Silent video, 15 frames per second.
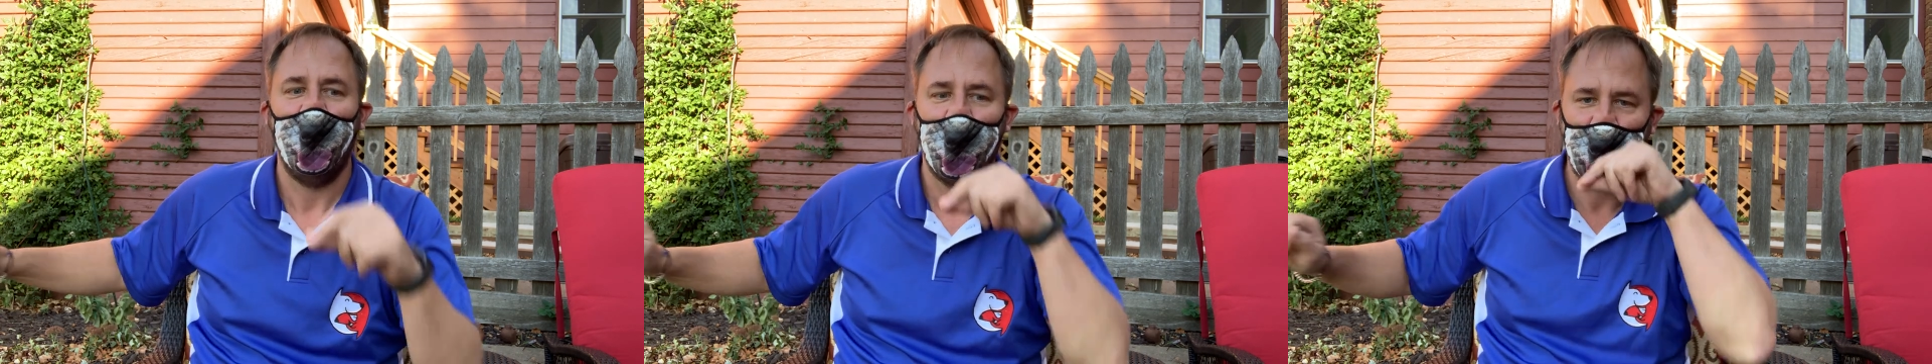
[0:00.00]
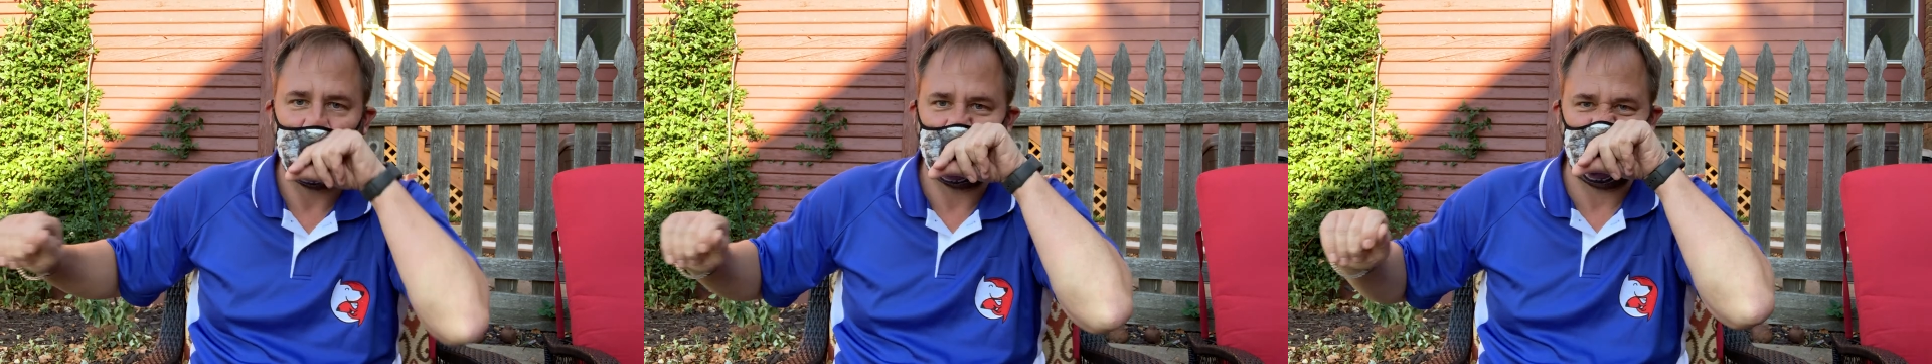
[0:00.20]

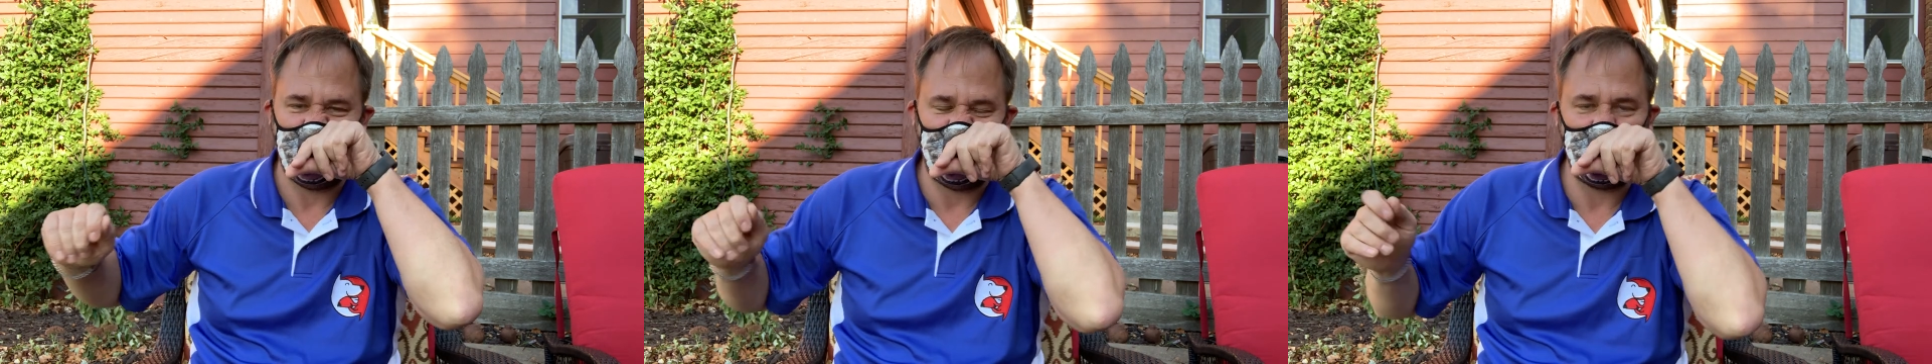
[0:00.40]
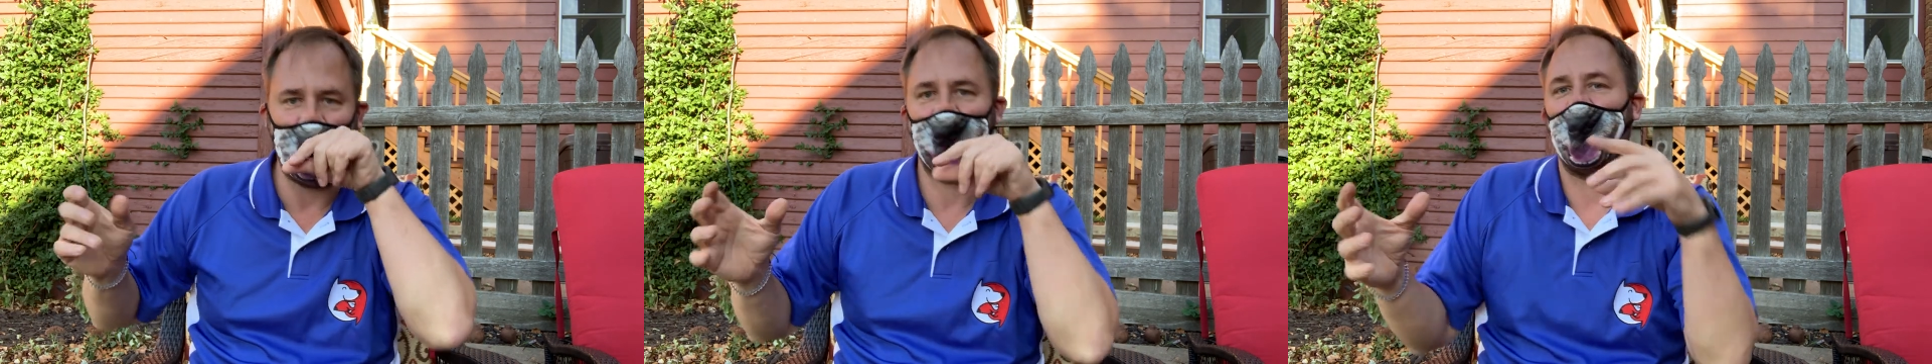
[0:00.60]
Because
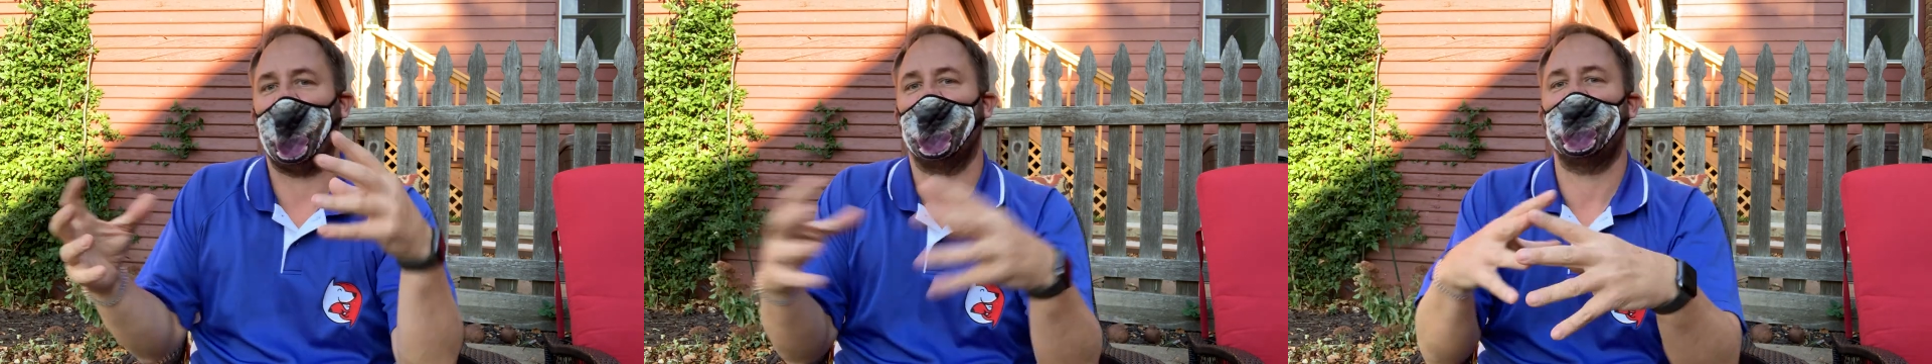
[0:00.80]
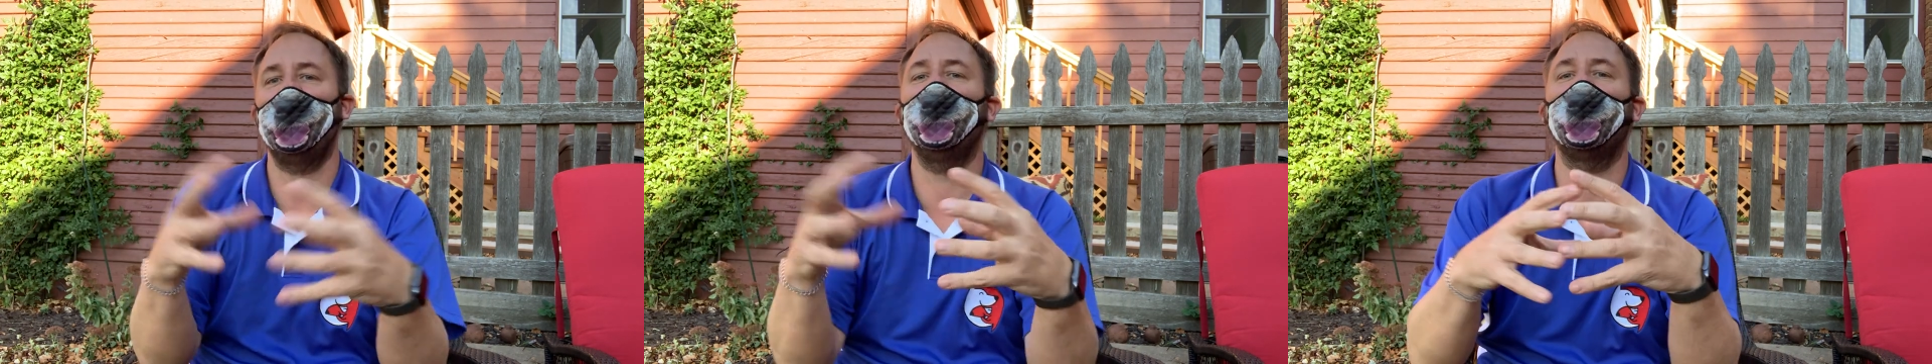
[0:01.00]
that, if they
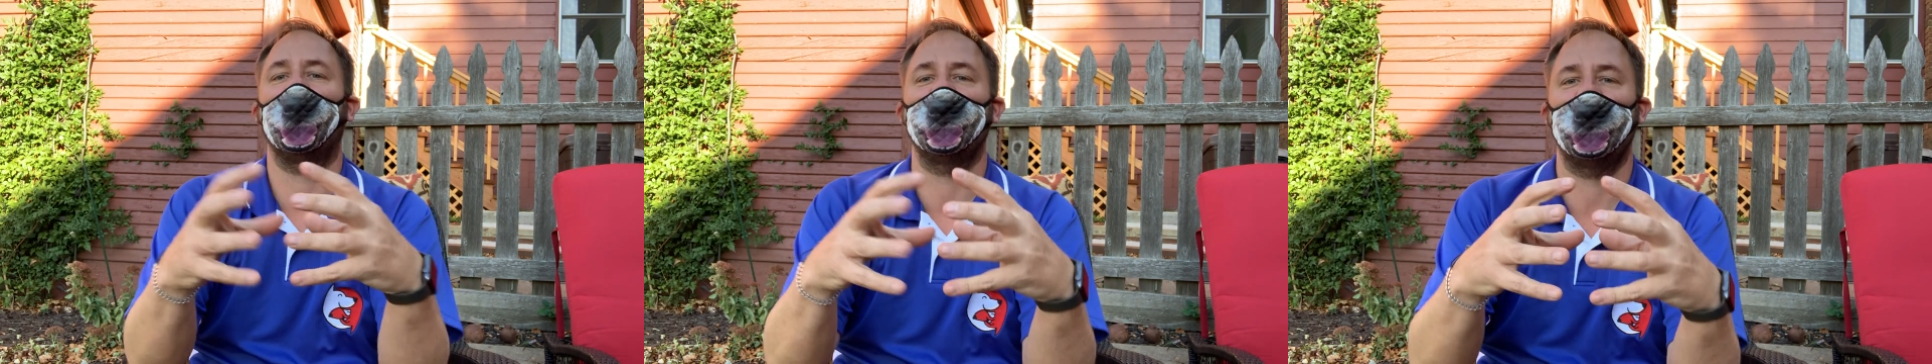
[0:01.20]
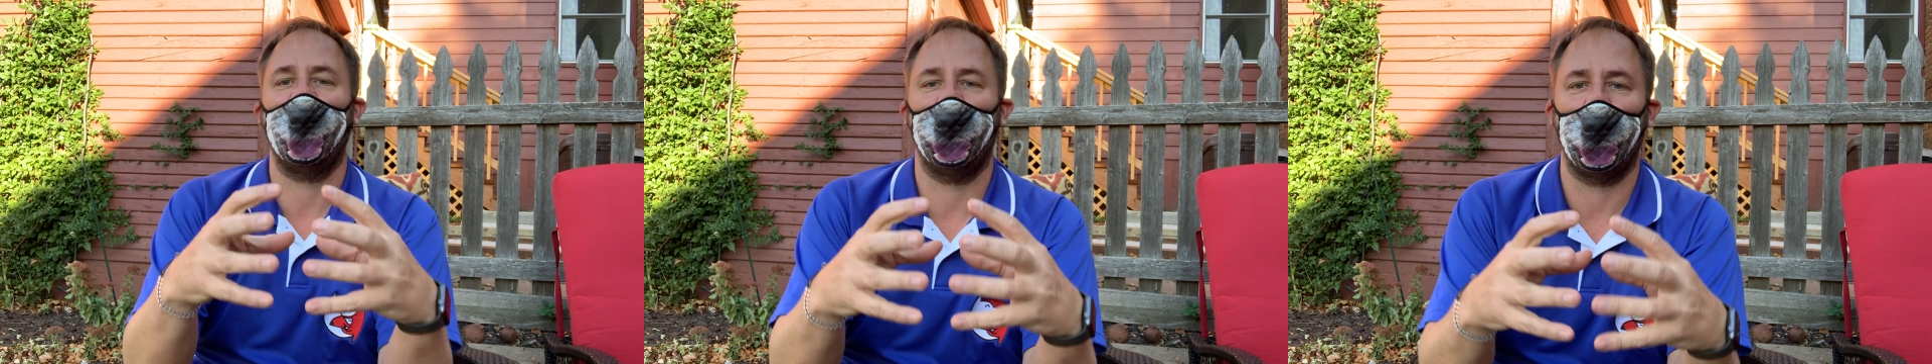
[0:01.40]
get too
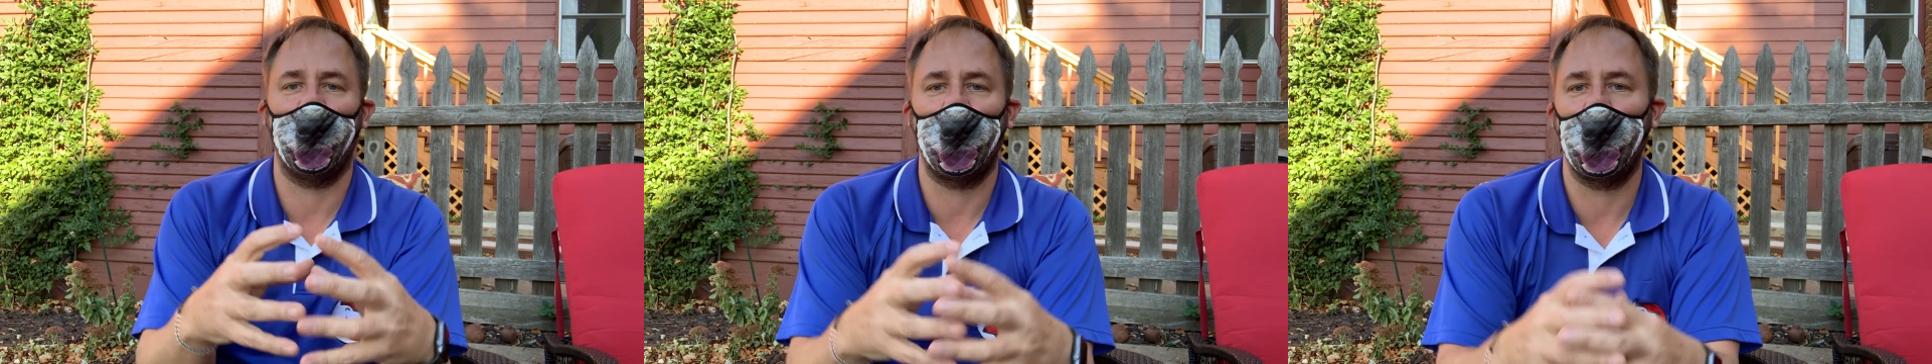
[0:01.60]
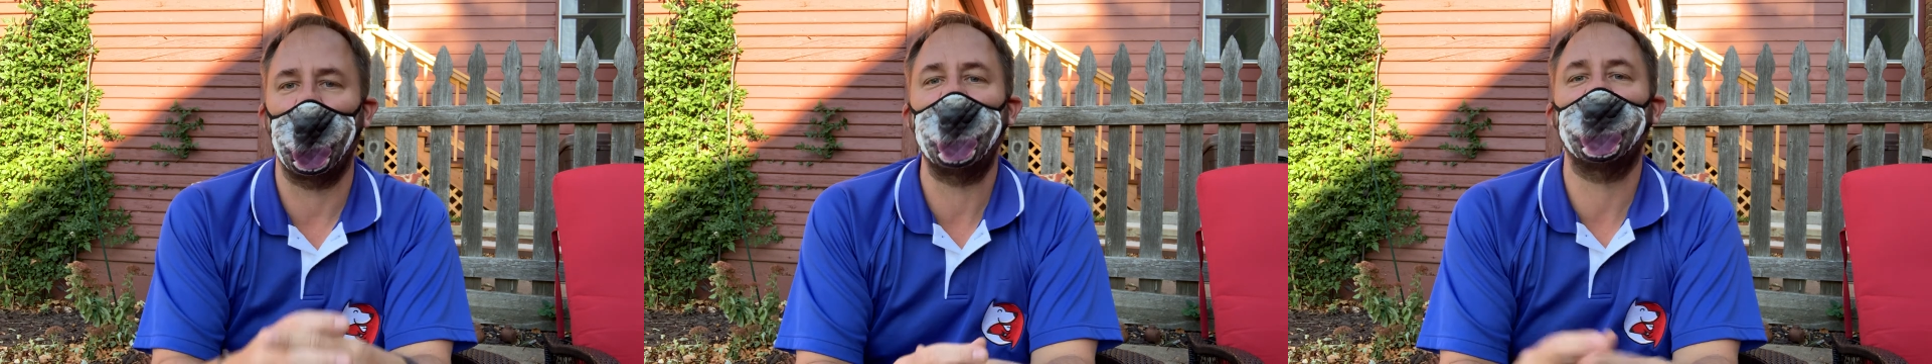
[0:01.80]
close together
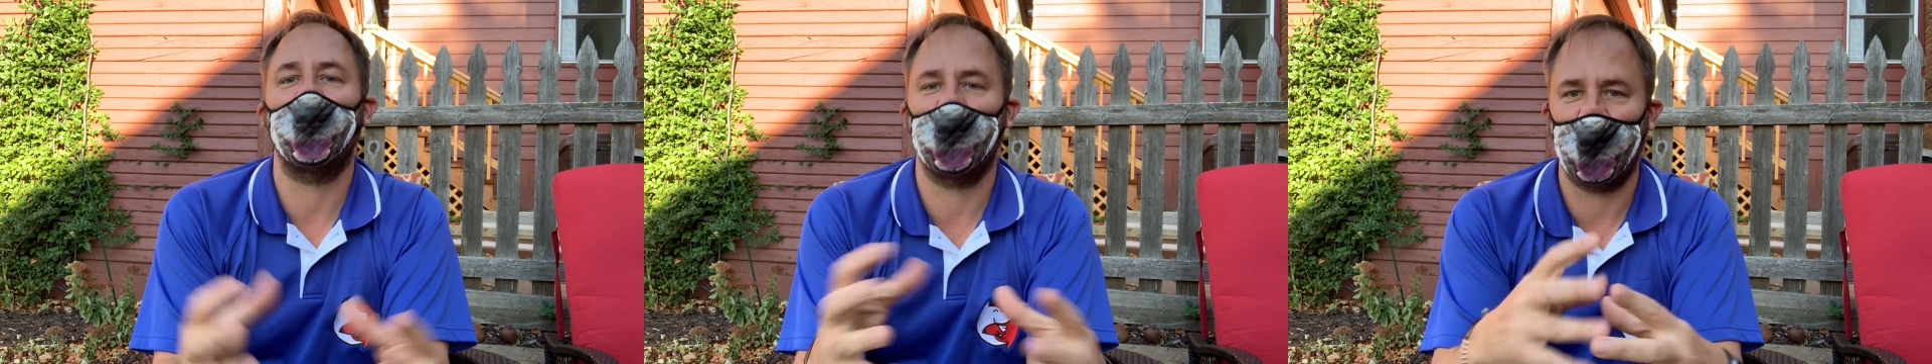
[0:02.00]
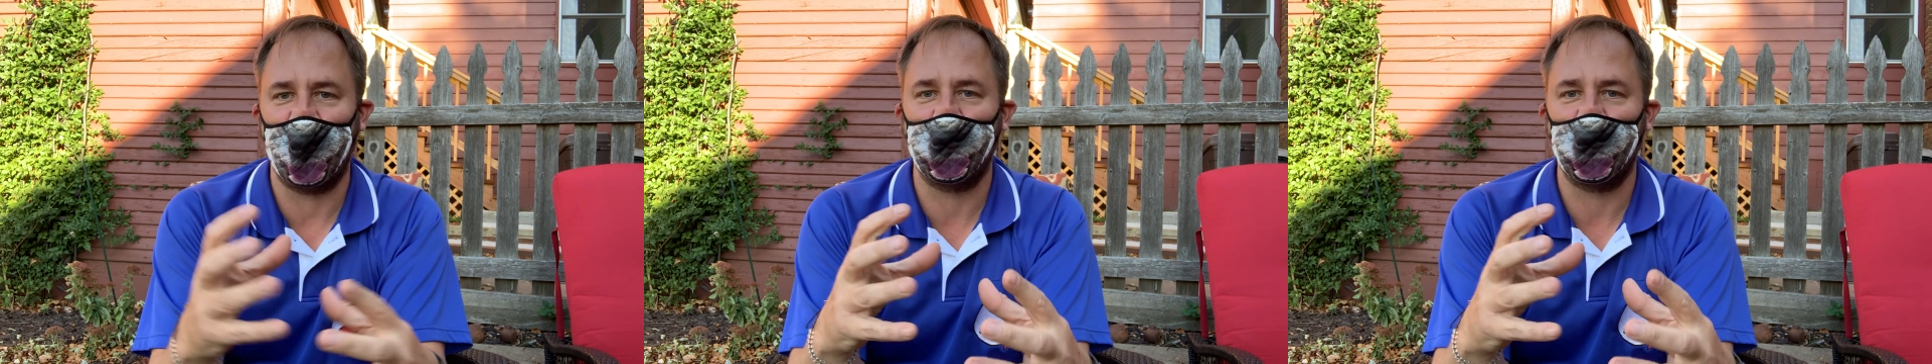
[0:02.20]
over a resource,